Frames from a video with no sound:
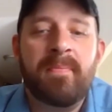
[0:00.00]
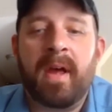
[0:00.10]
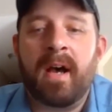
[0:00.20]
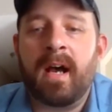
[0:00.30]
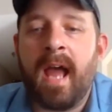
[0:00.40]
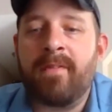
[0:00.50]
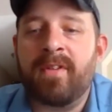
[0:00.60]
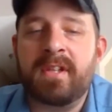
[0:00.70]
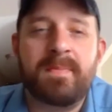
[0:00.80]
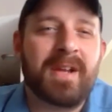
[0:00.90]
have
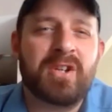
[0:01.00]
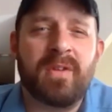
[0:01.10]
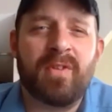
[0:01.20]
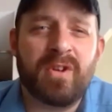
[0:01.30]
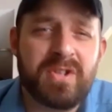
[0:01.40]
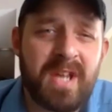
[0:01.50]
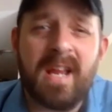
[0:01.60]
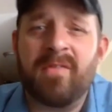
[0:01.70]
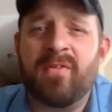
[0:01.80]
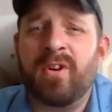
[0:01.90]
an inspection of your
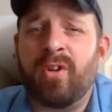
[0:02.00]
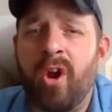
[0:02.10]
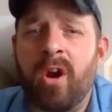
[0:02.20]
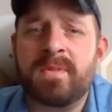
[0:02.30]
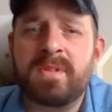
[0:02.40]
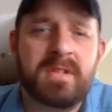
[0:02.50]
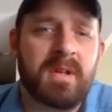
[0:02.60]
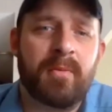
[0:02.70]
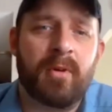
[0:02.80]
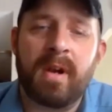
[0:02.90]
safe or your alarm
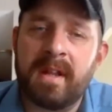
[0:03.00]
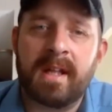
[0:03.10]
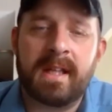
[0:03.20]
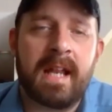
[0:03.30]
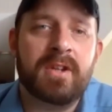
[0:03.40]
system or anything like that.